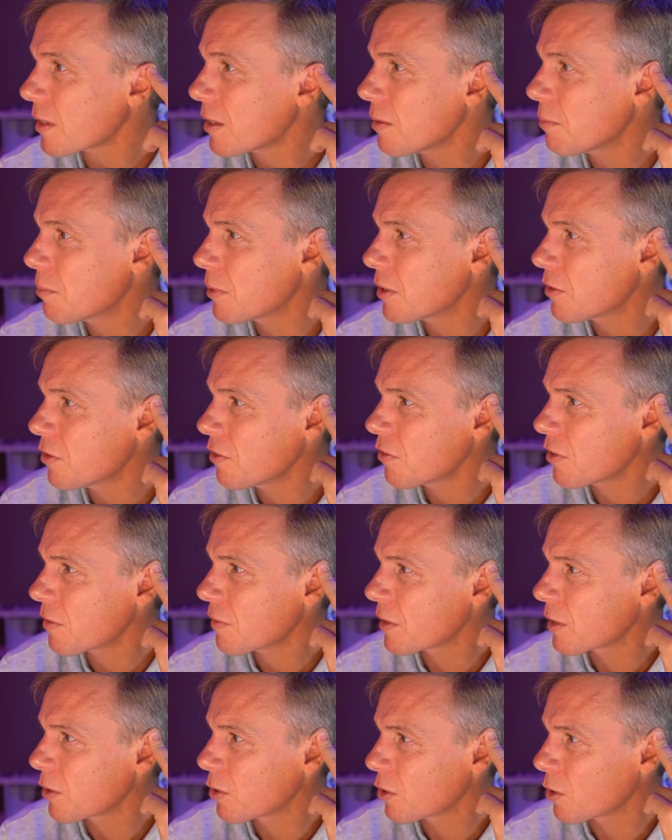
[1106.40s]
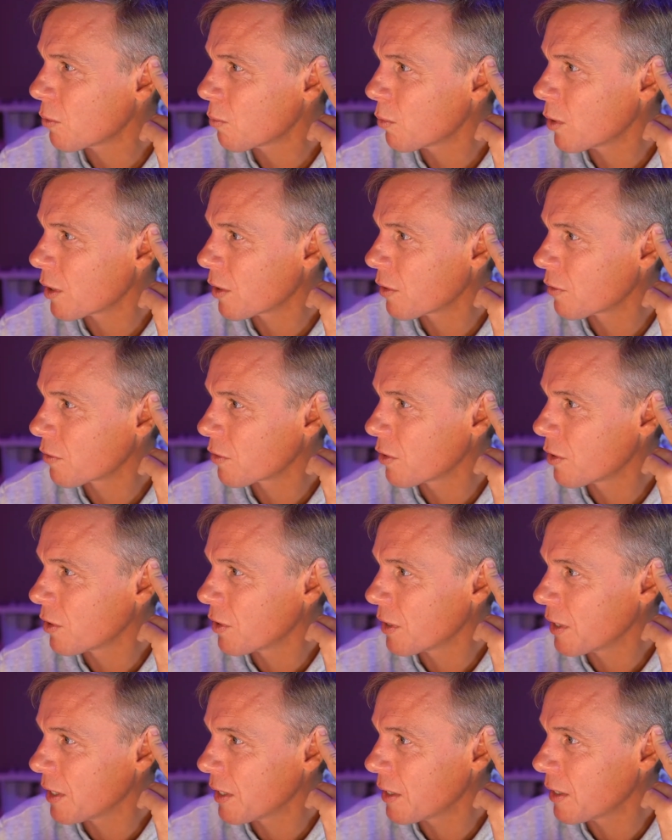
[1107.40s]
But just having a look at what has
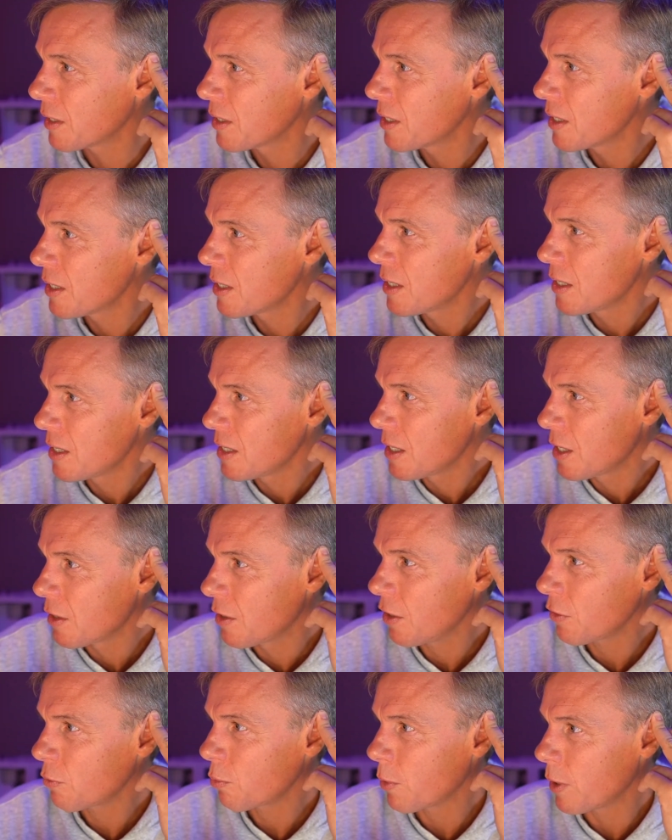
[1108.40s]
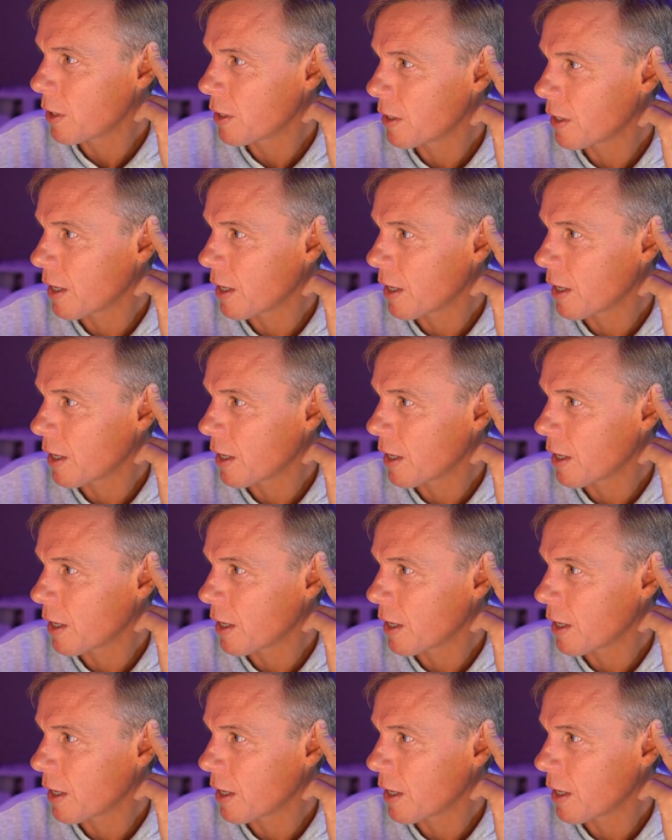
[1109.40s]
gone in this week.